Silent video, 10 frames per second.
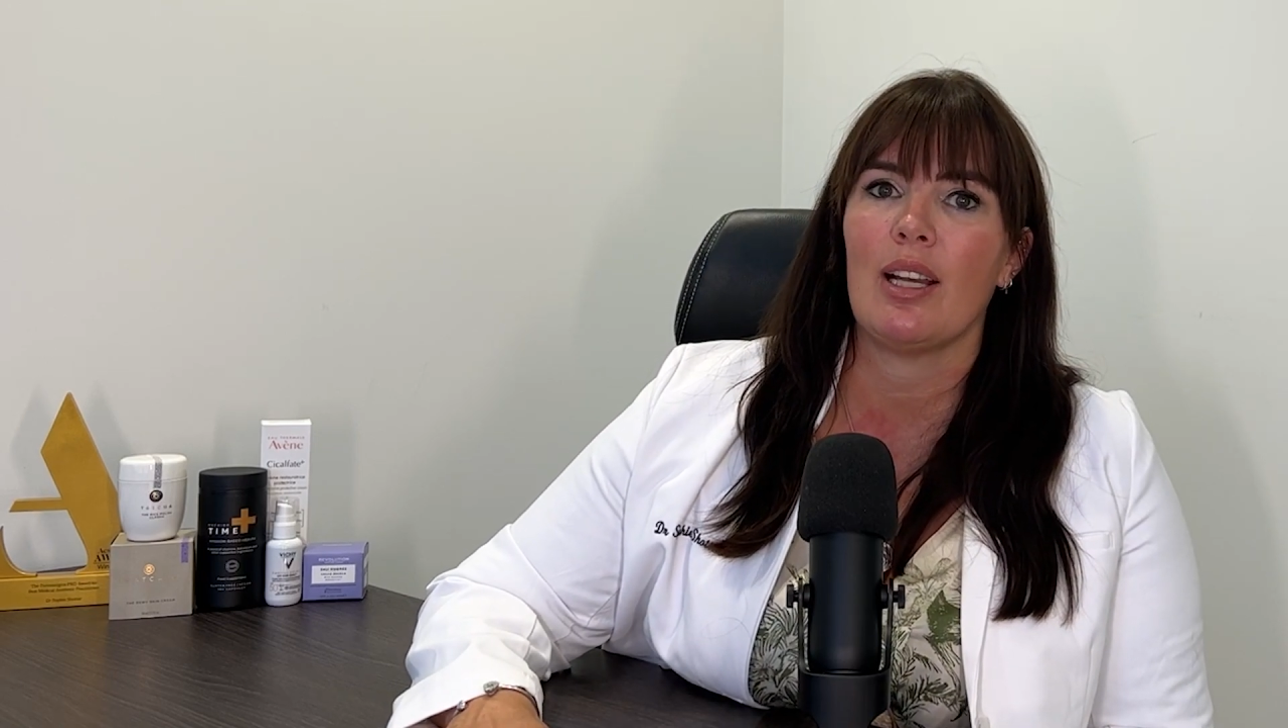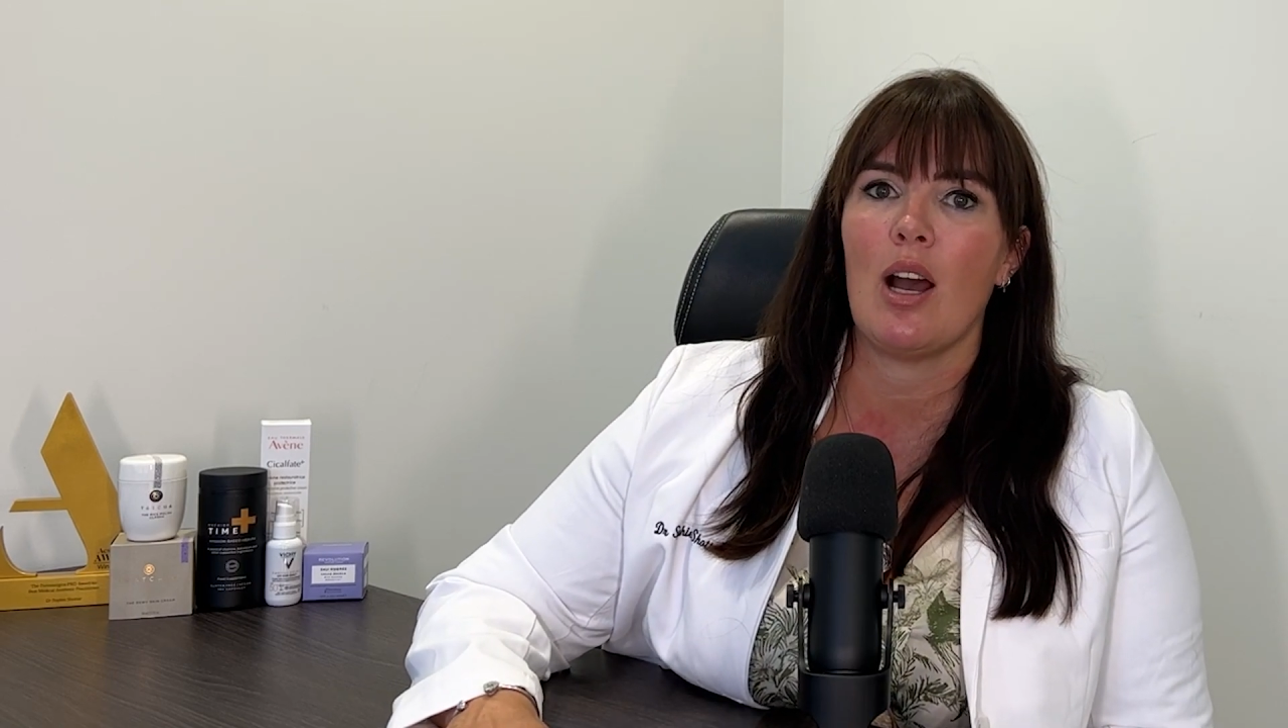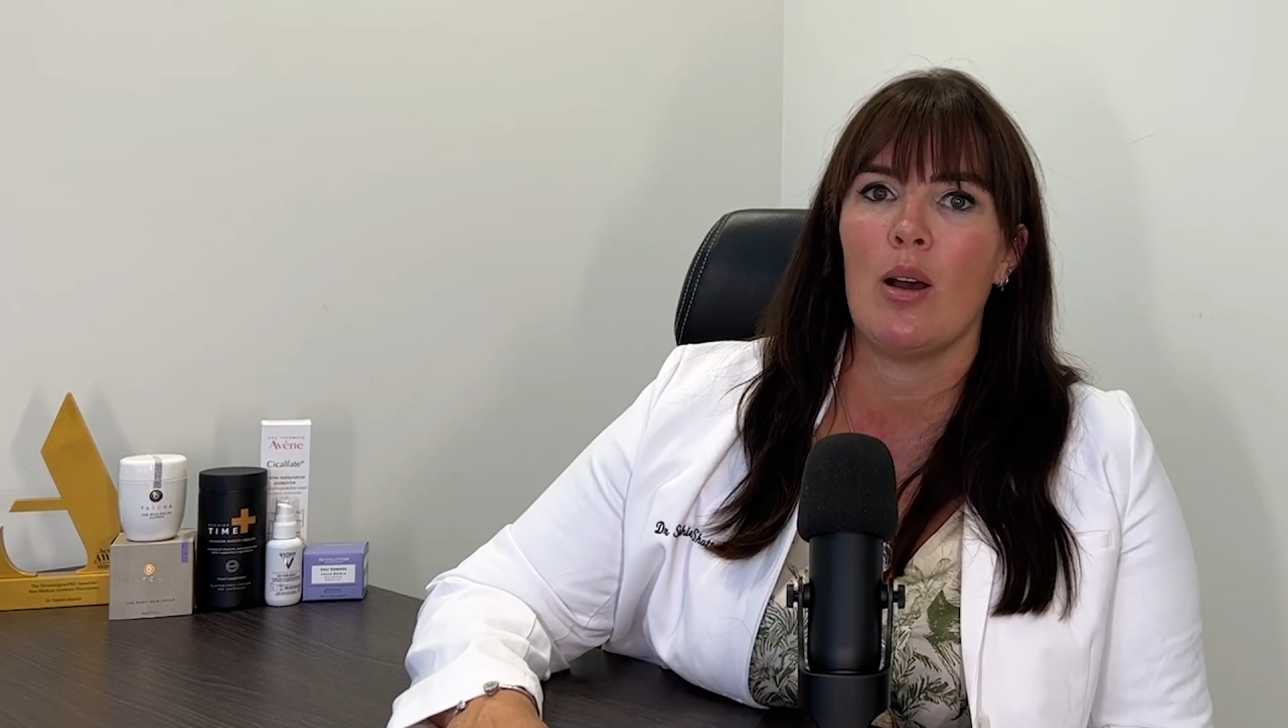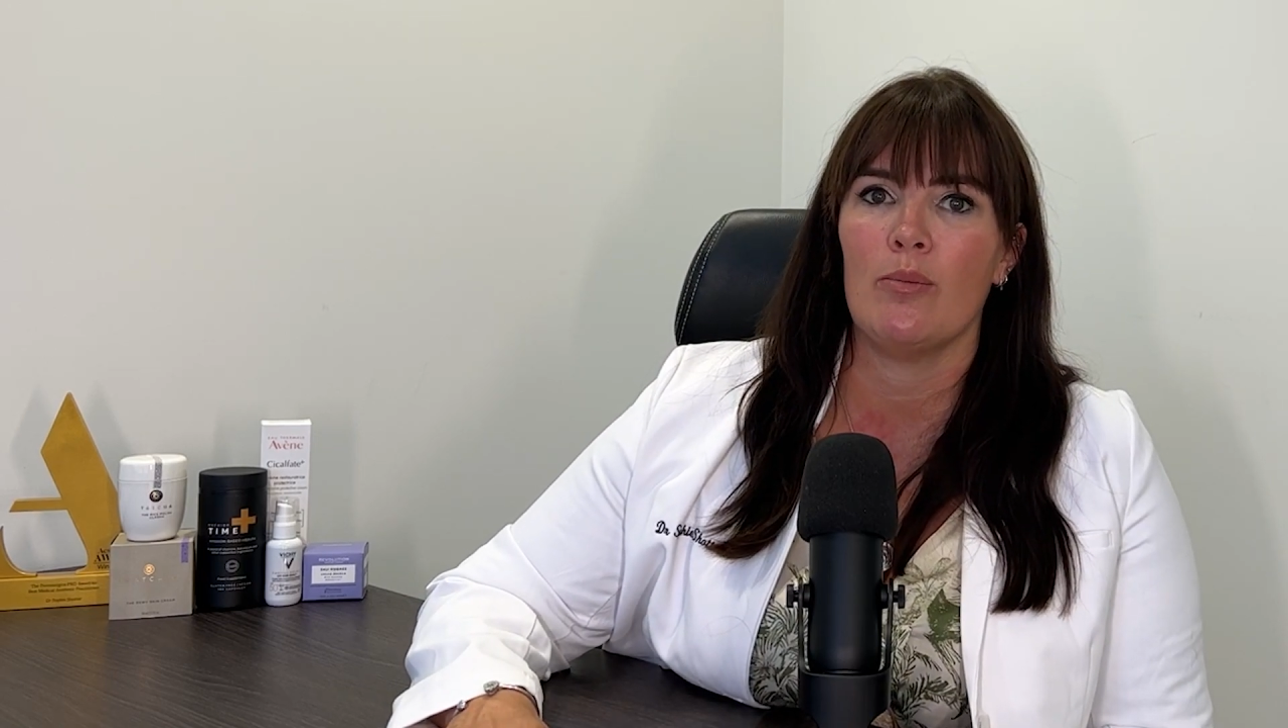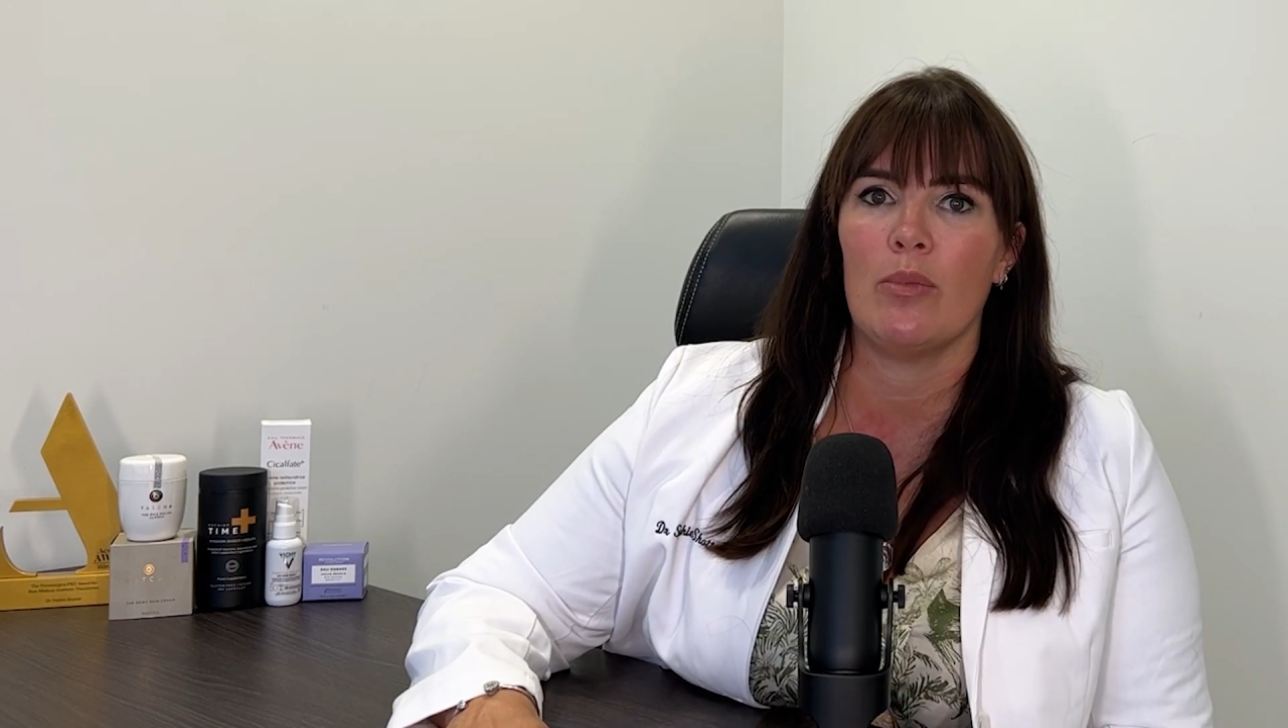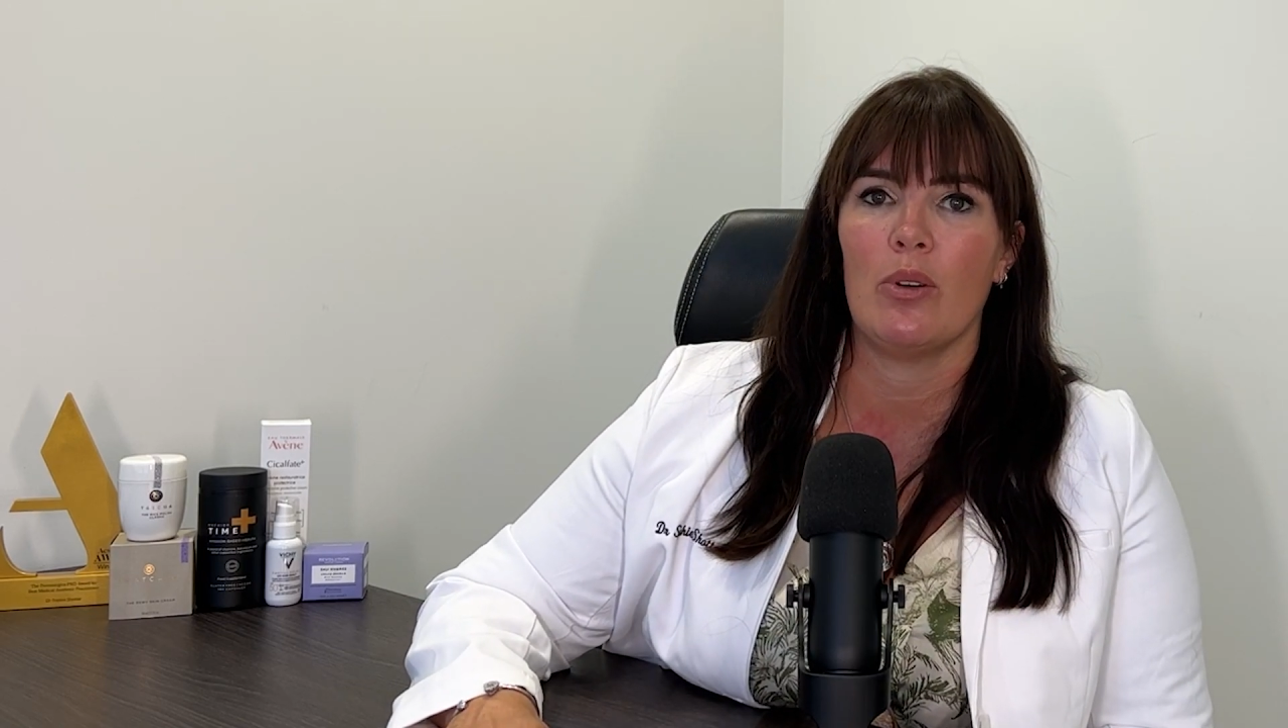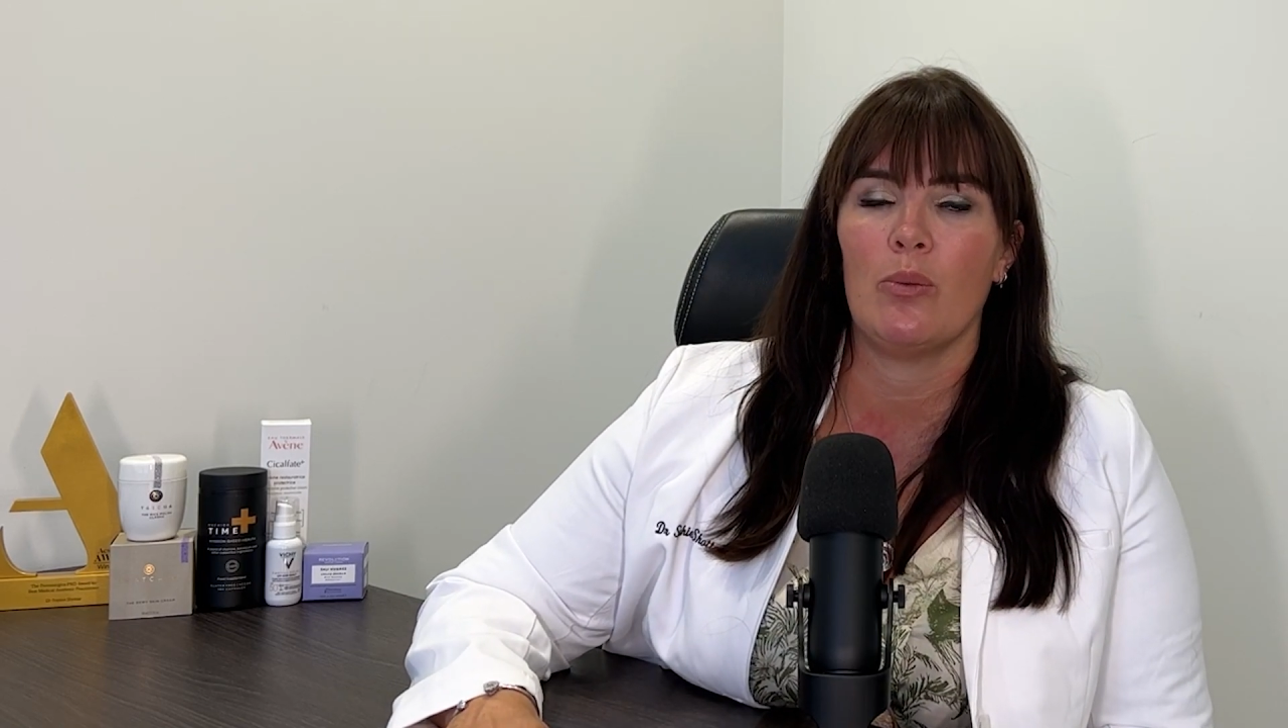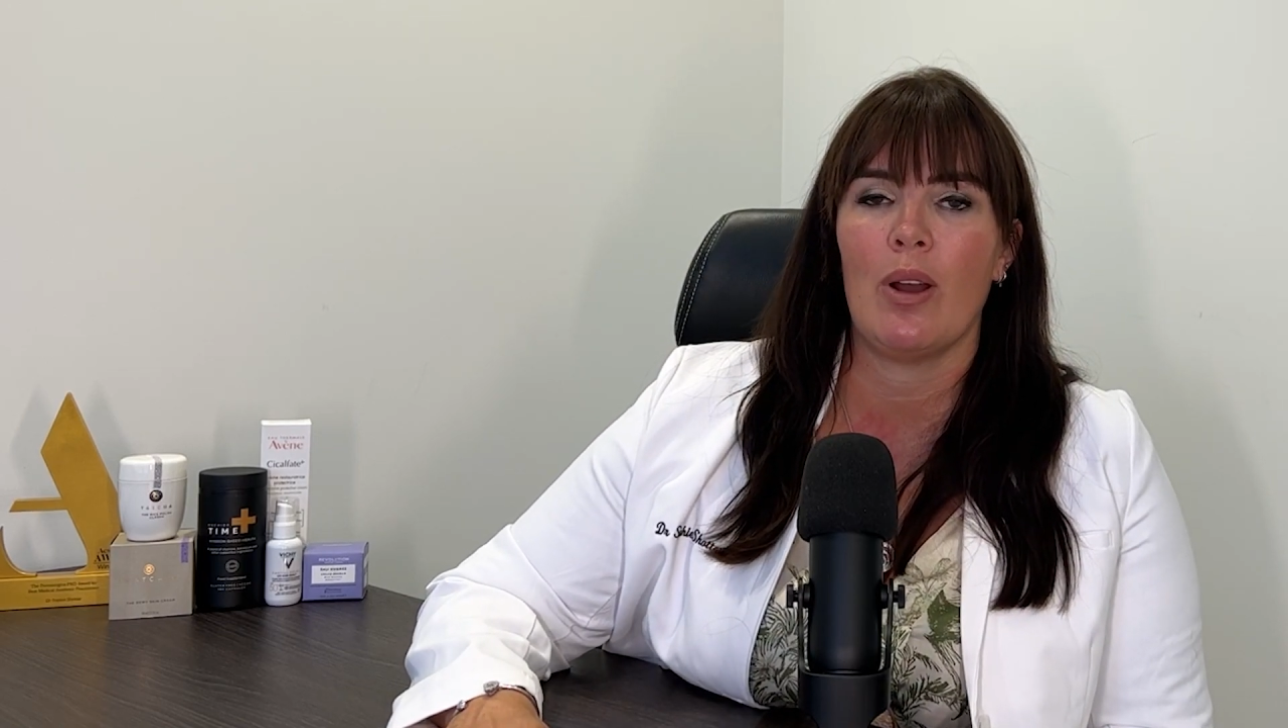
come